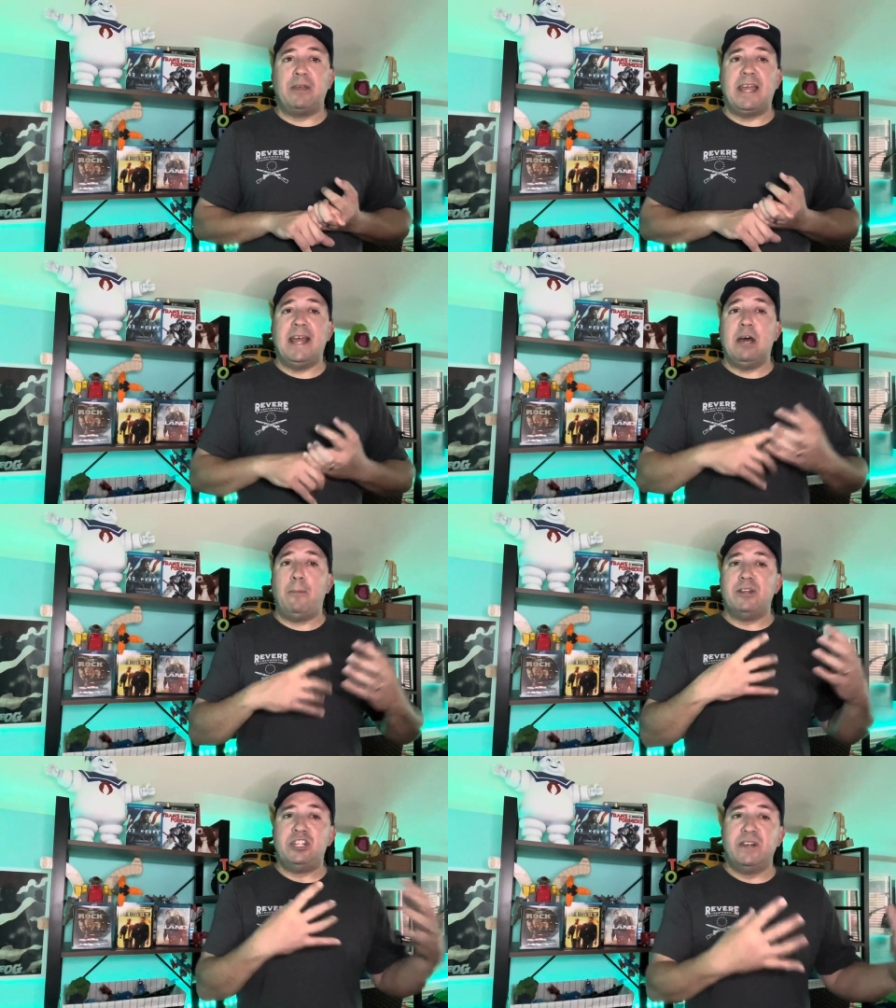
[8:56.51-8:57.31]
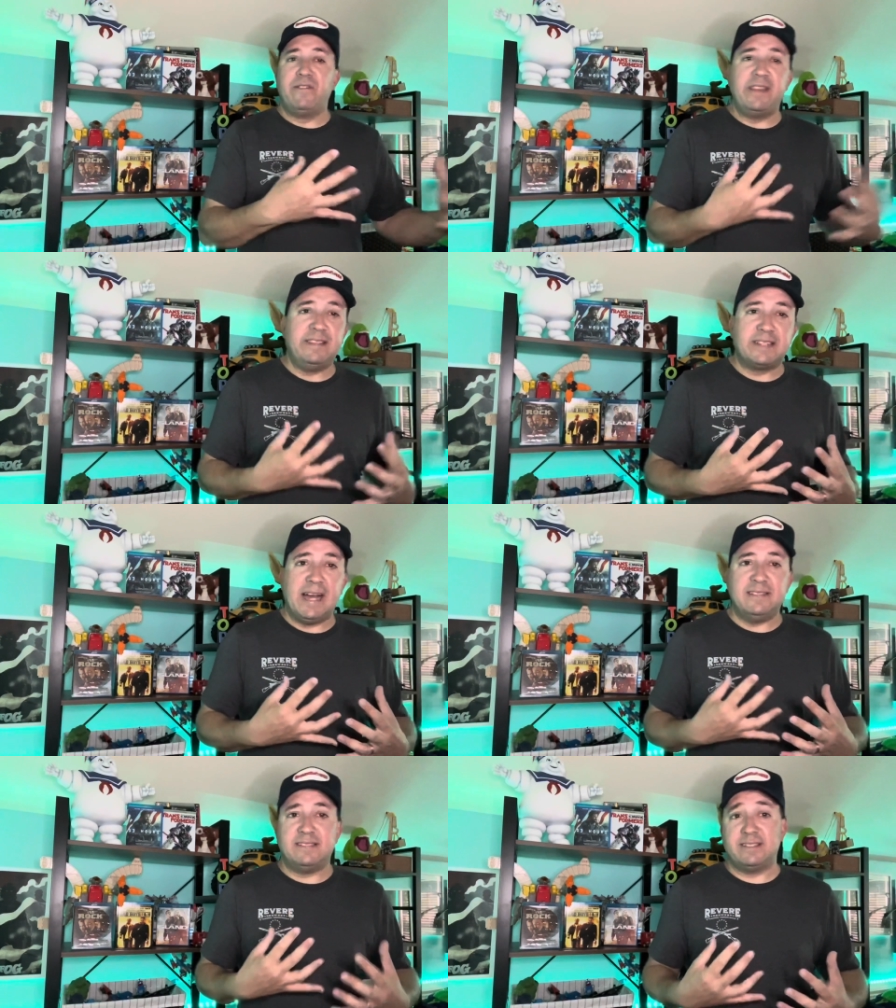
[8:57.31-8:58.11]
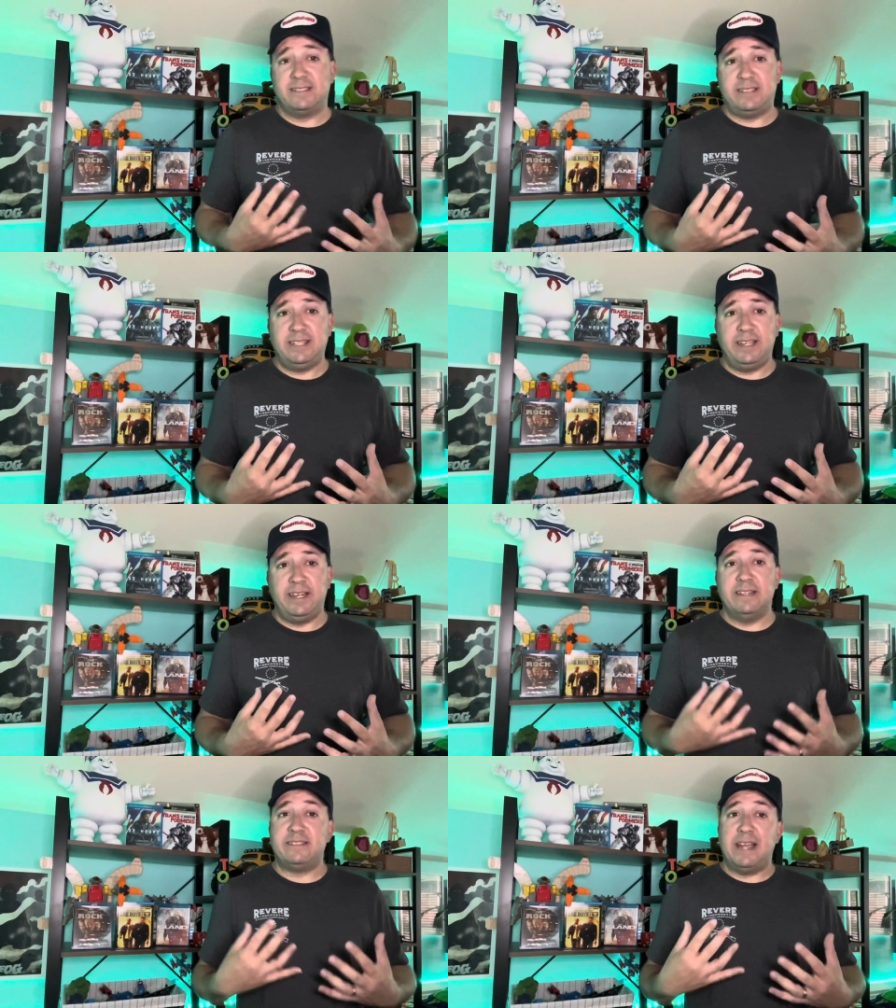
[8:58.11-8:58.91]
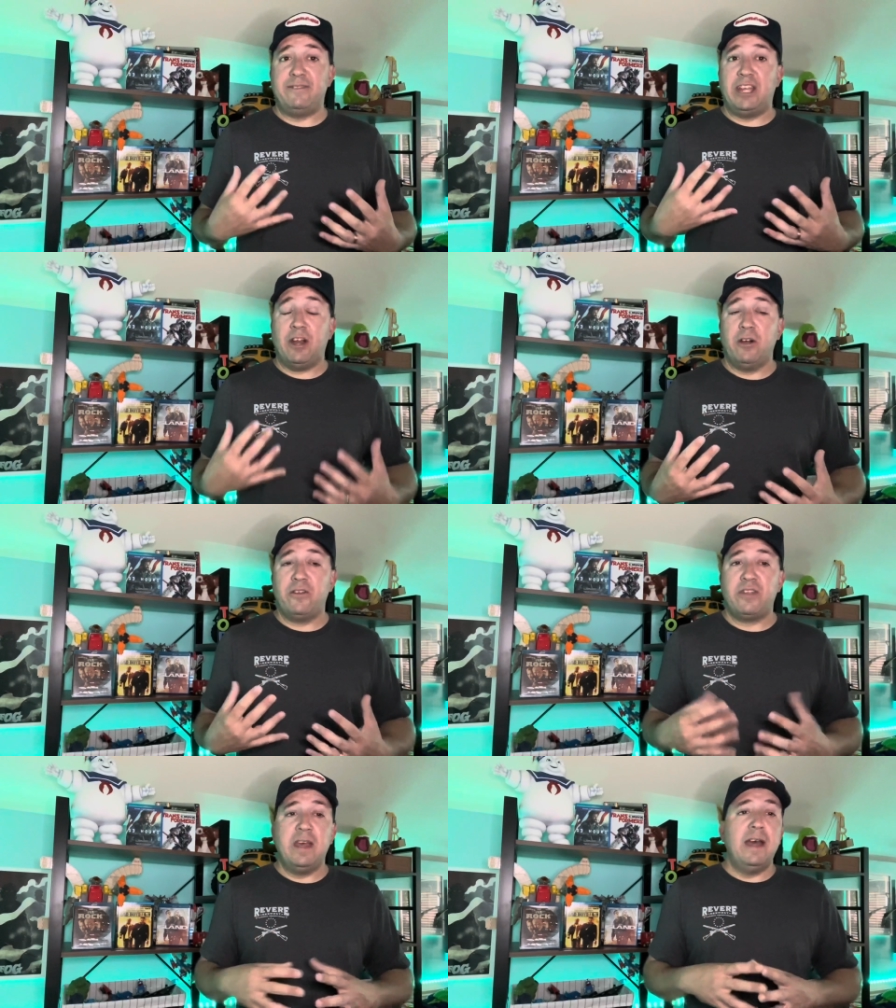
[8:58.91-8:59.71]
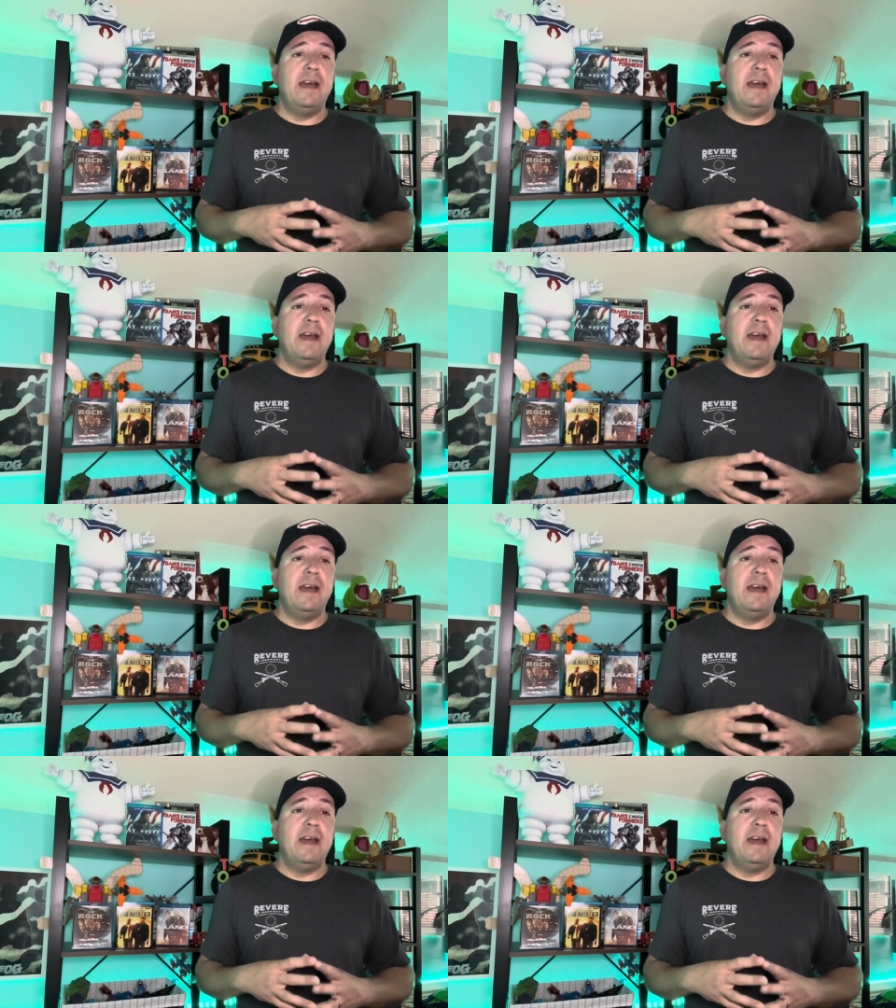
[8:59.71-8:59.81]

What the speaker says: you can't help but cheer for these guys to succeed and save the Earth.